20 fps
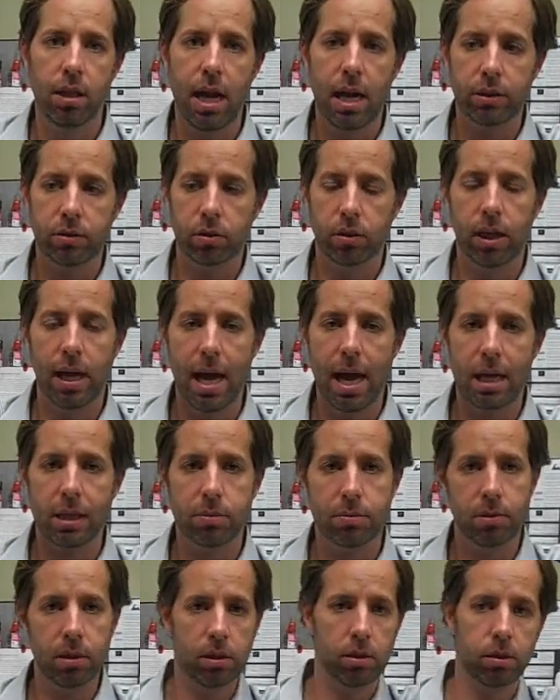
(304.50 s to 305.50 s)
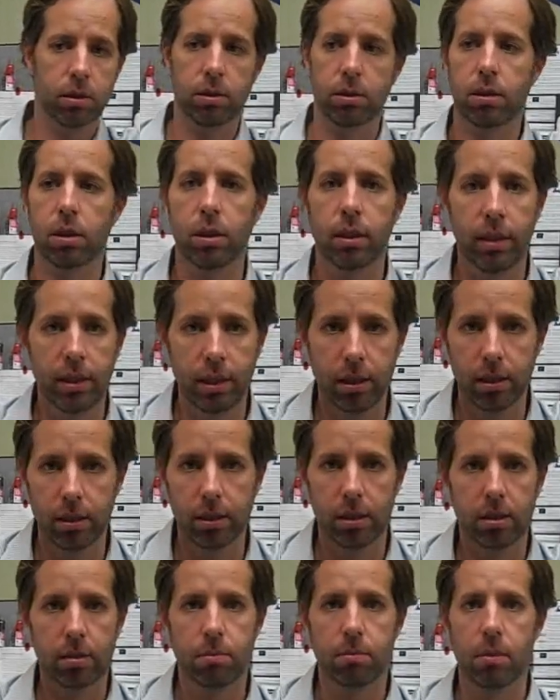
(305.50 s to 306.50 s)
natural gas potentially is clean,
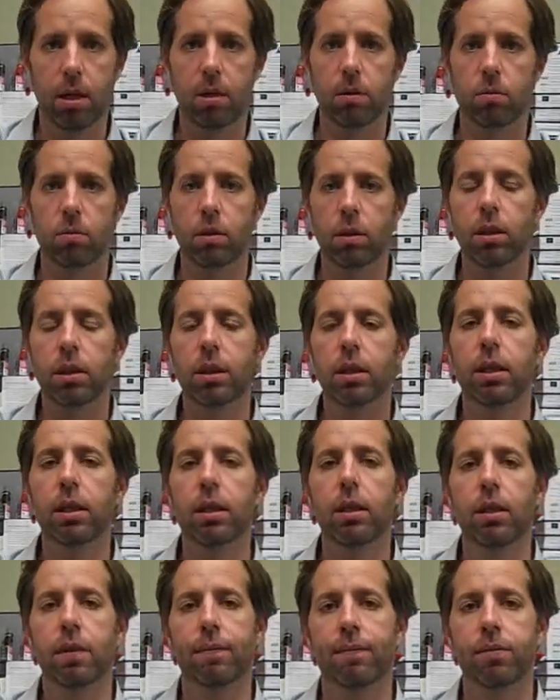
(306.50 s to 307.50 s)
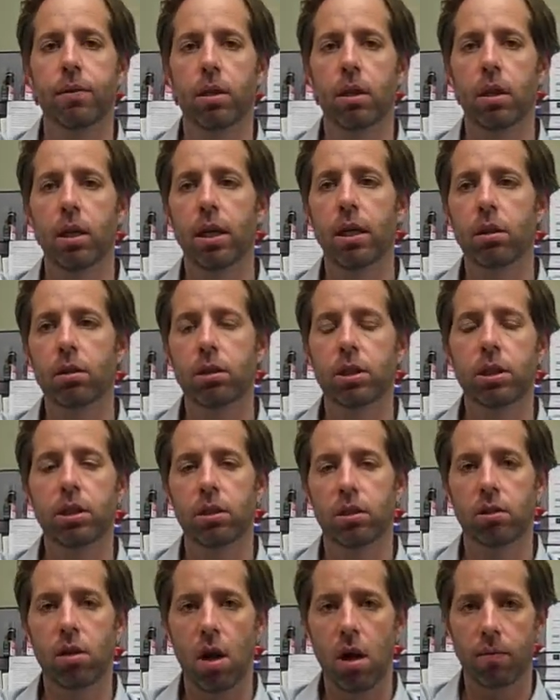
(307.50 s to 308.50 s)
but really energy
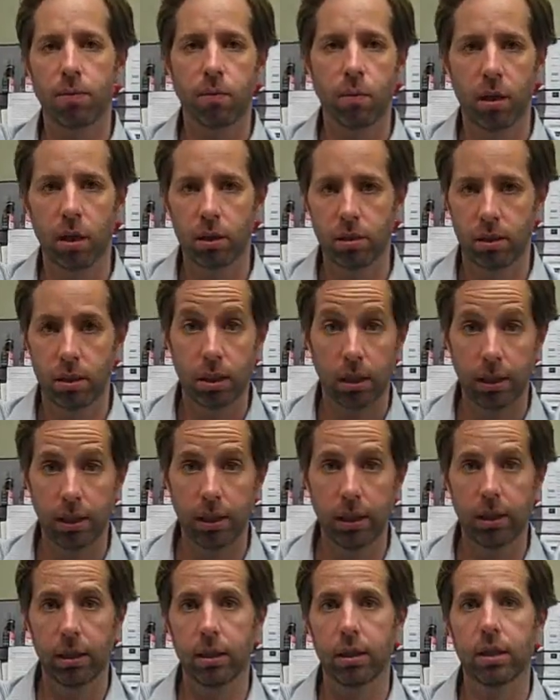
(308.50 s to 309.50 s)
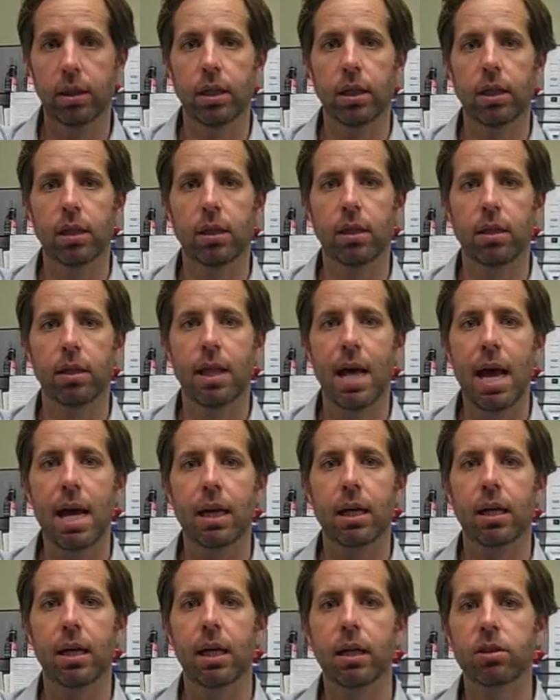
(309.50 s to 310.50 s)
software is clean, and
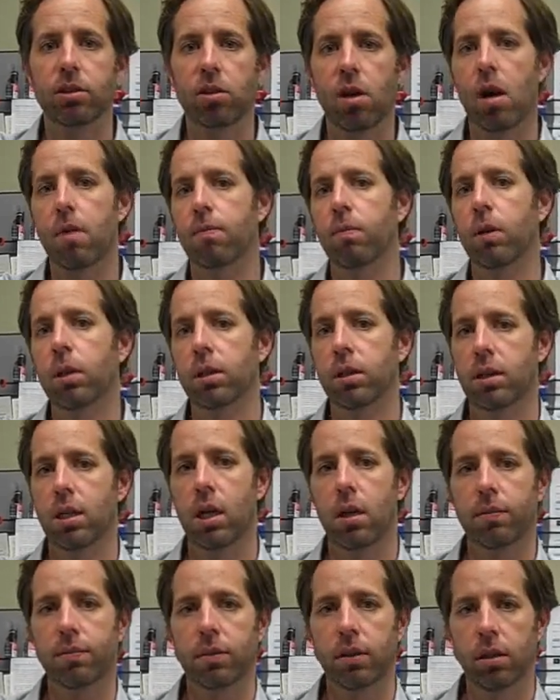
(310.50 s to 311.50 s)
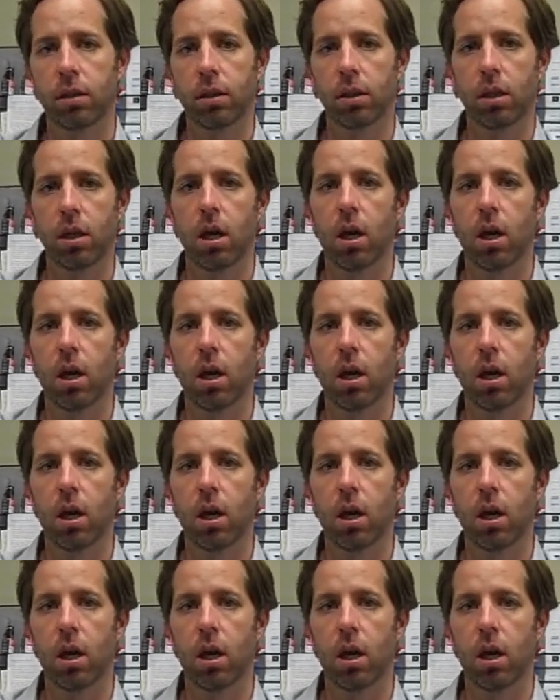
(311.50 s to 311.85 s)
that software itself can